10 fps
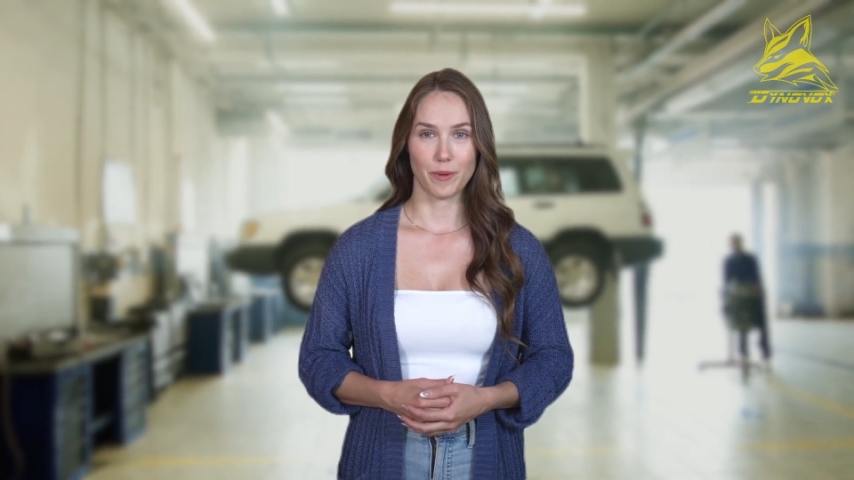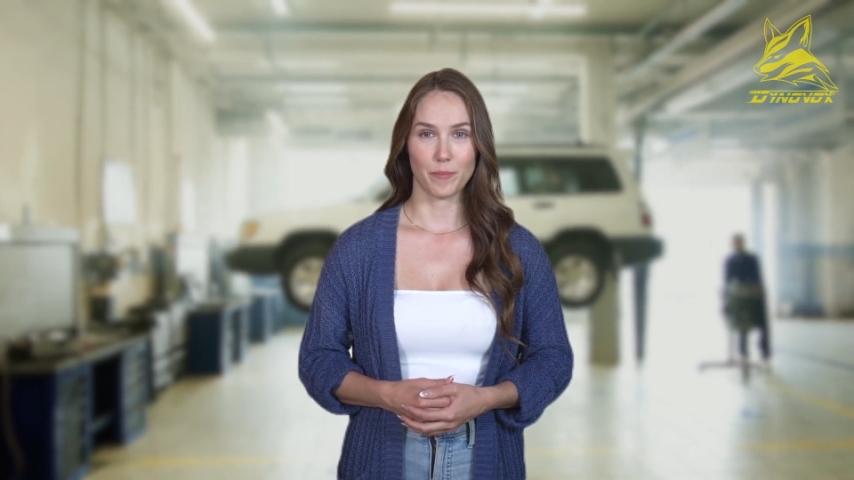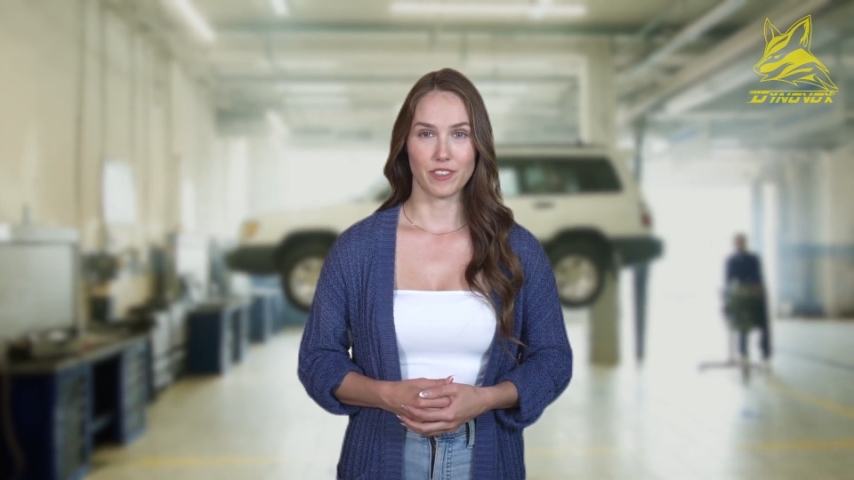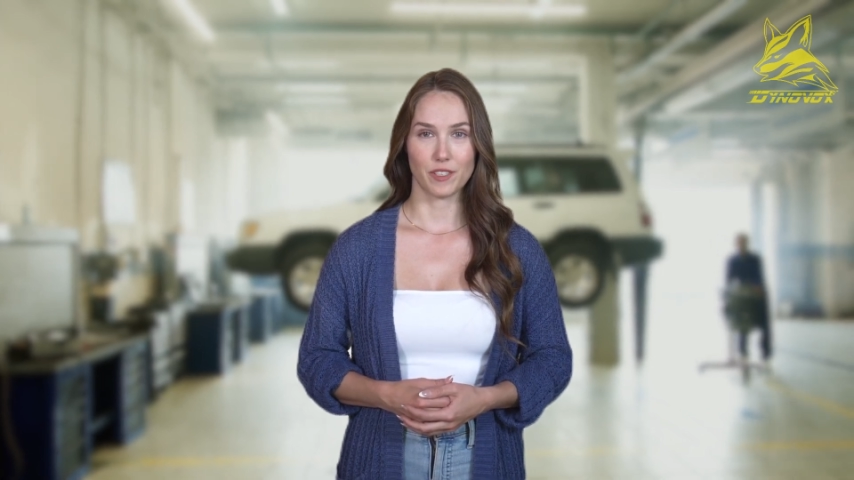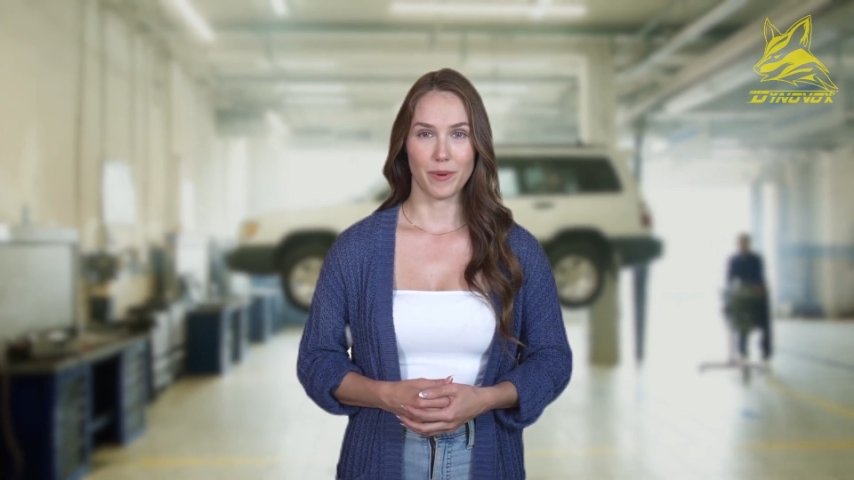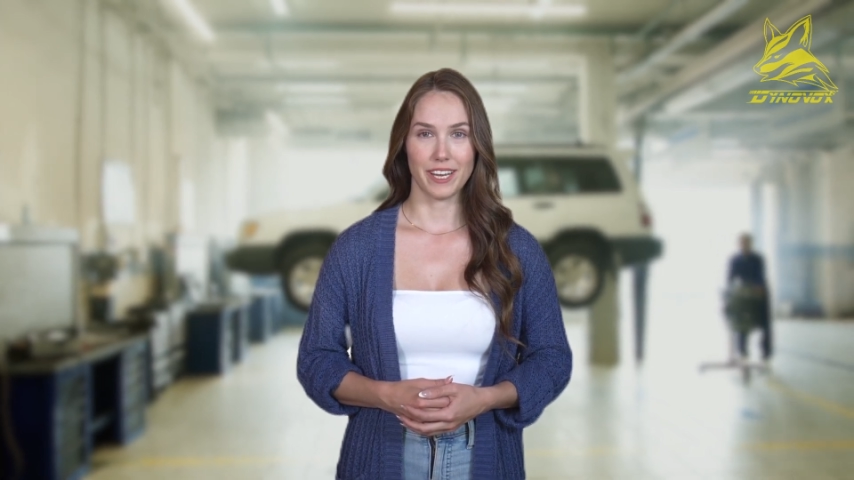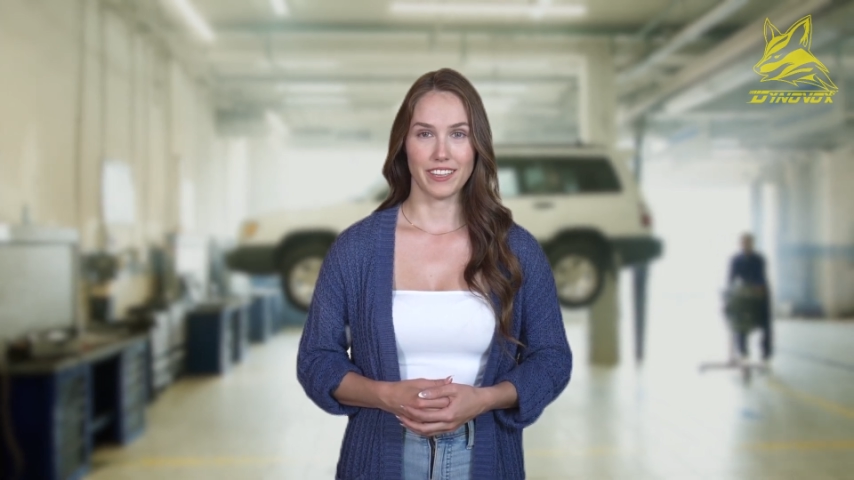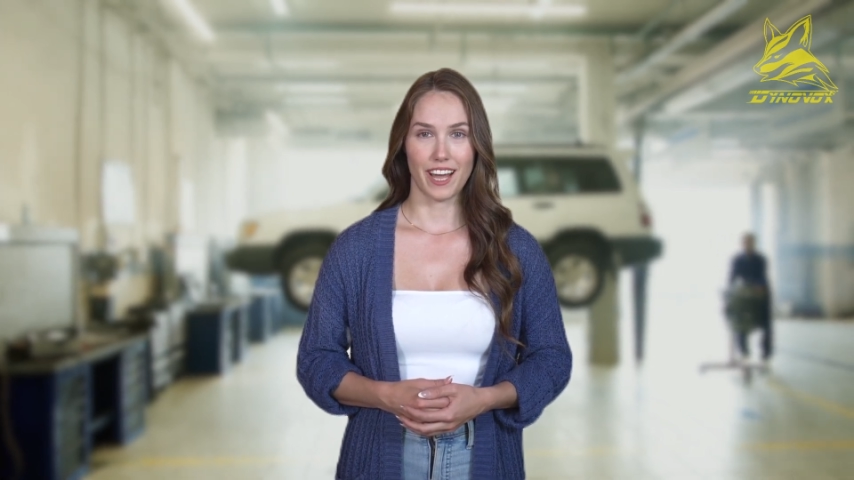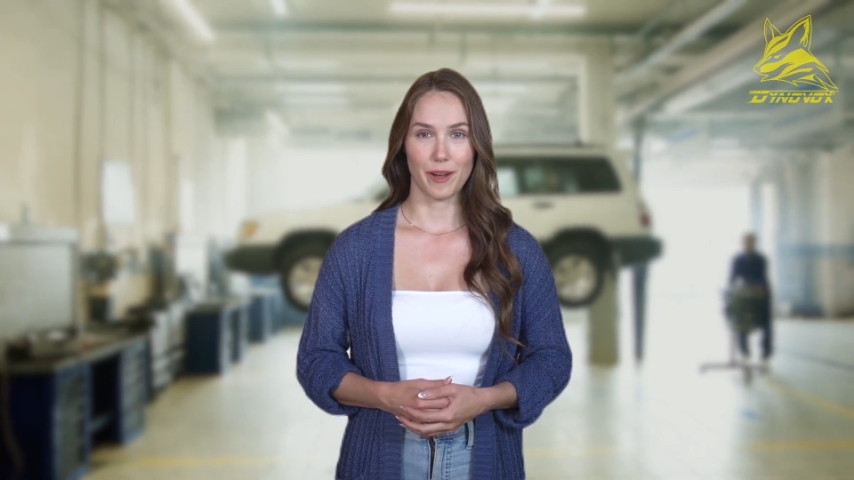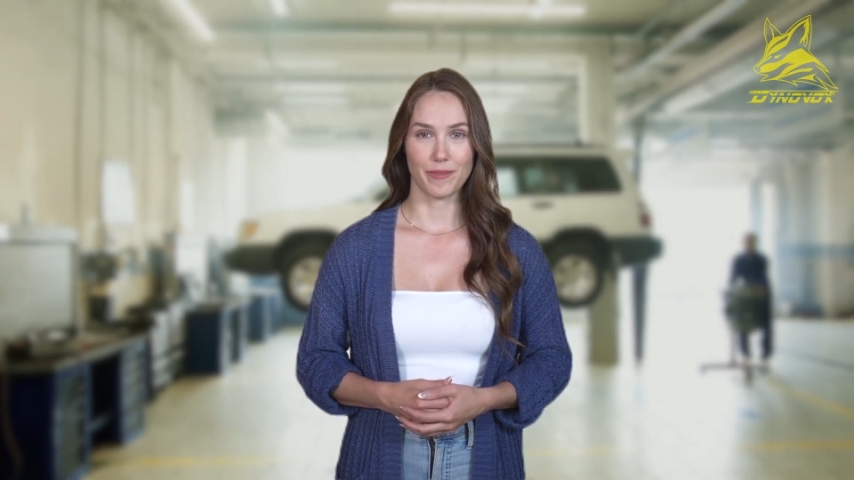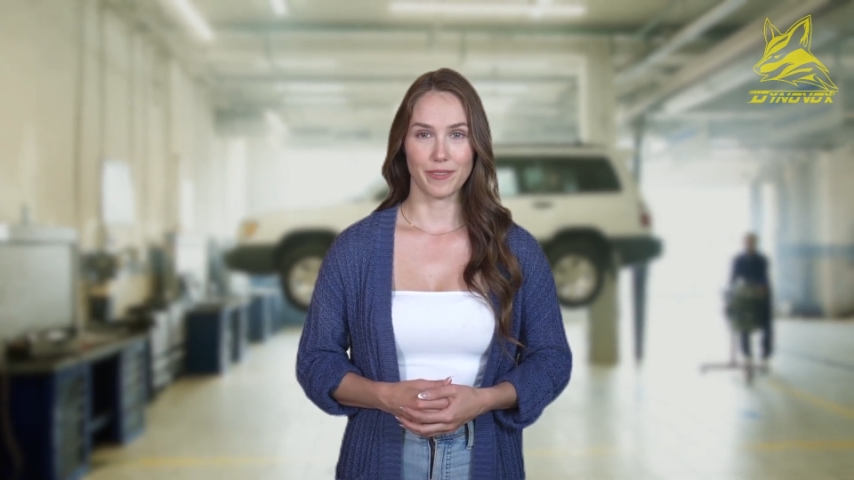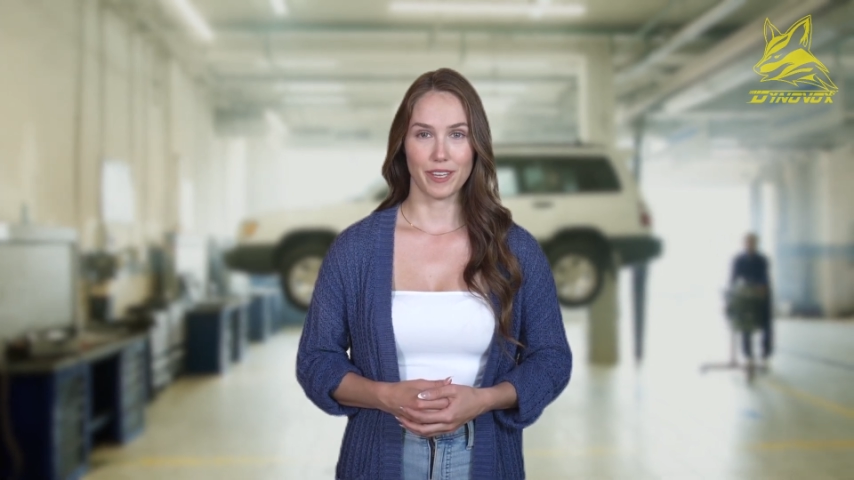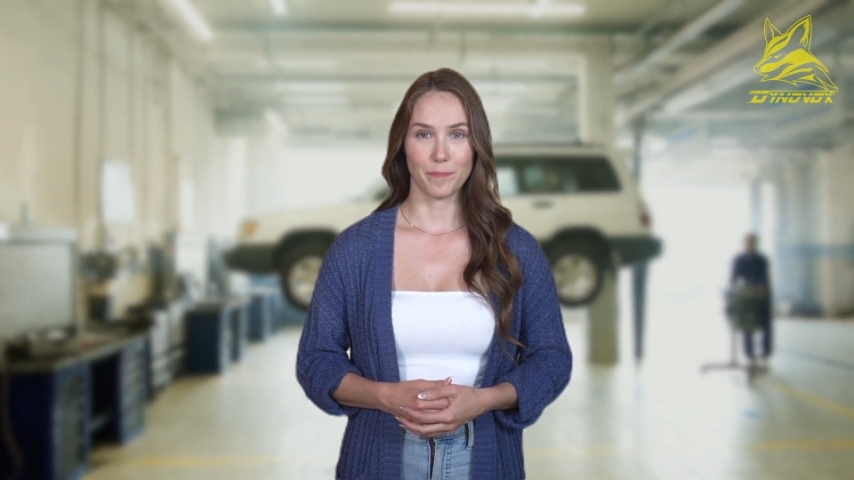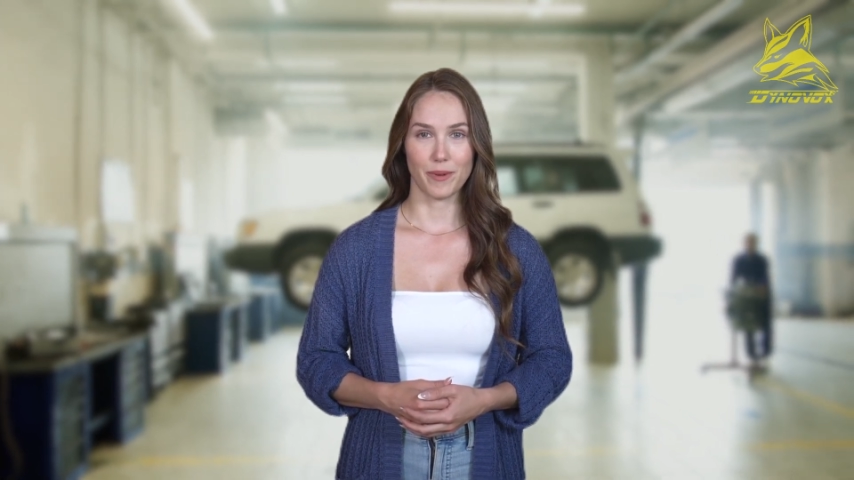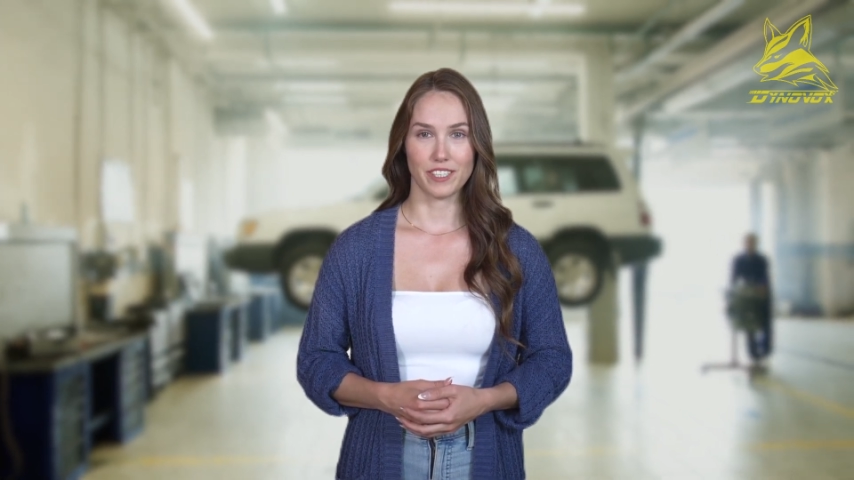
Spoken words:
but once you break it down, they're pretty